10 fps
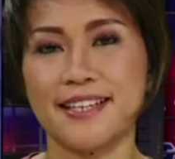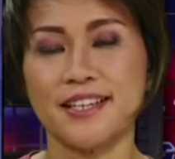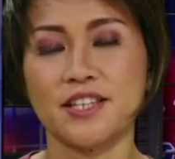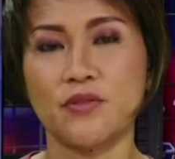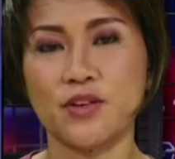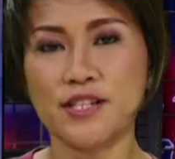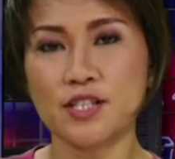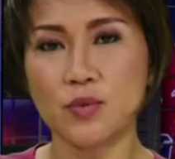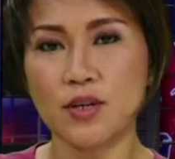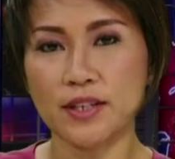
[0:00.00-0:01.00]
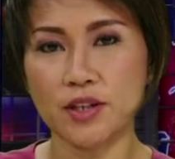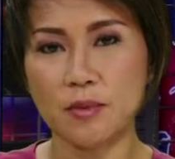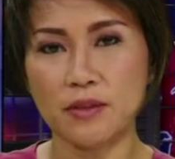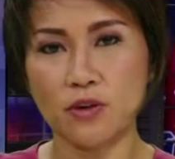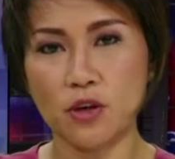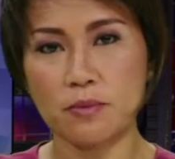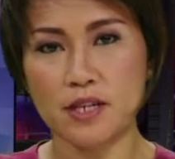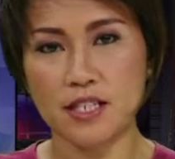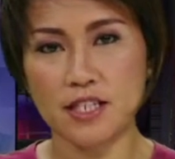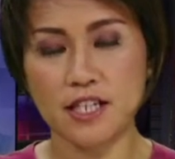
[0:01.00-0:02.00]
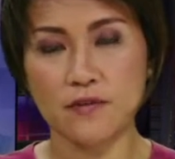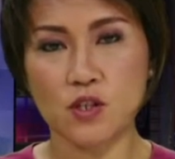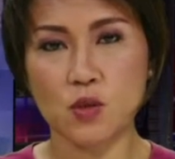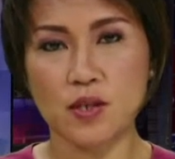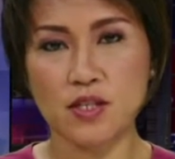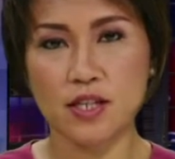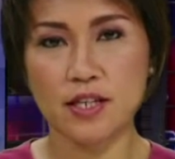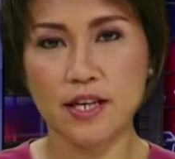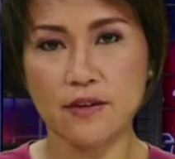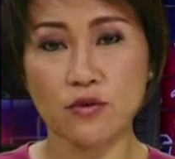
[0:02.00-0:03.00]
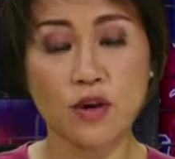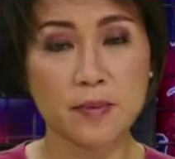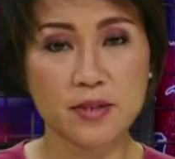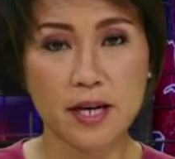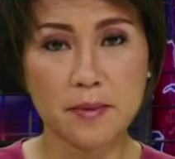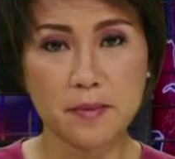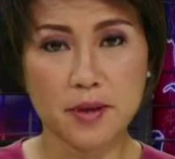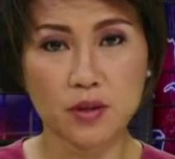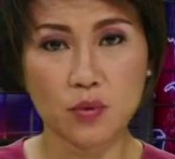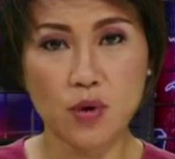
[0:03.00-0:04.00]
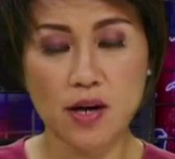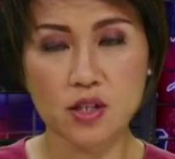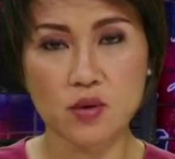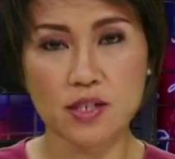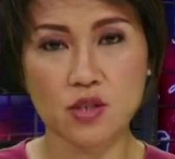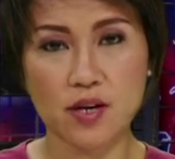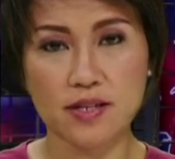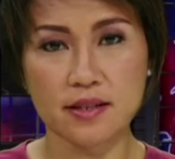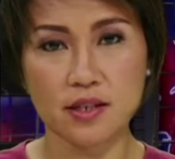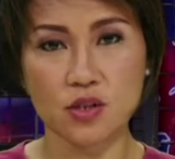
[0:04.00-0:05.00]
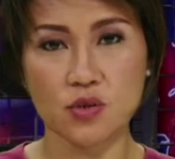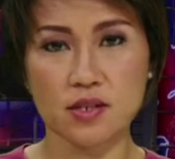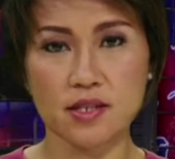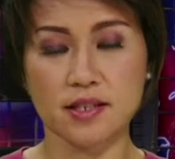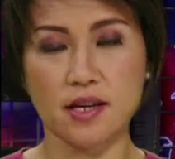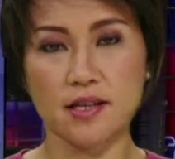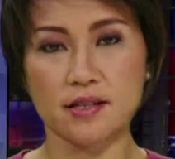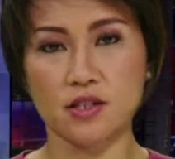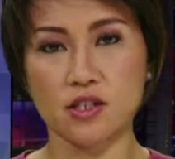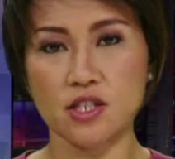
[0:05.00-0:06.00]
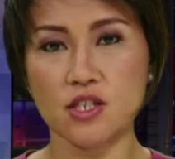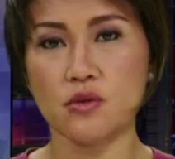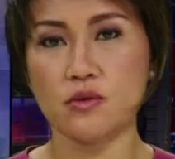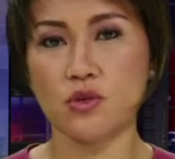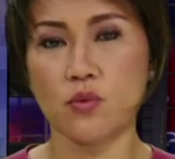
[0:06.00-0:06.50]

The 46th World Economic Forum meeting in Davos, Switzerland have wrapped up, but the work to address the issues discussed continues.